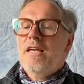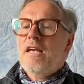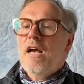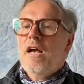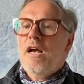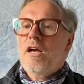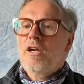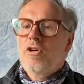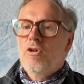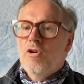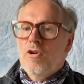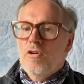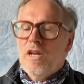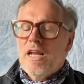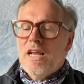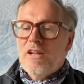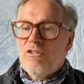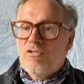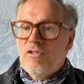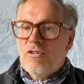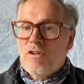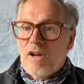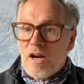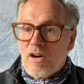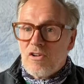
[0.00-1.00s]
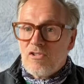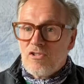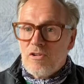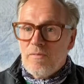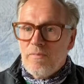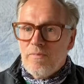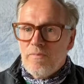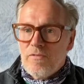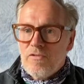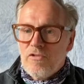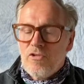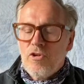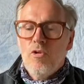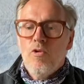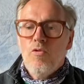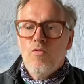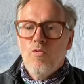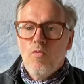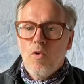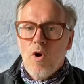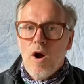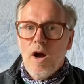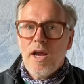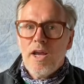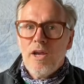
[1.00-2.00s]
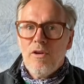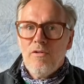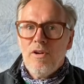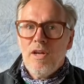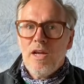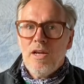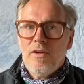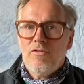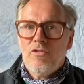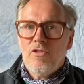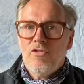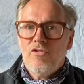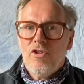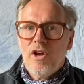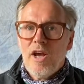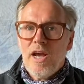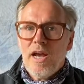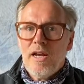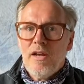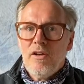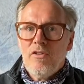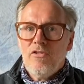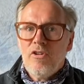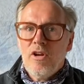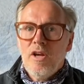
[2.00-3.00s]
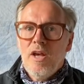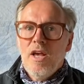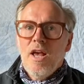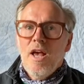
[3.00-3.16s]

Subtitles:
a good introduction to why you need to change.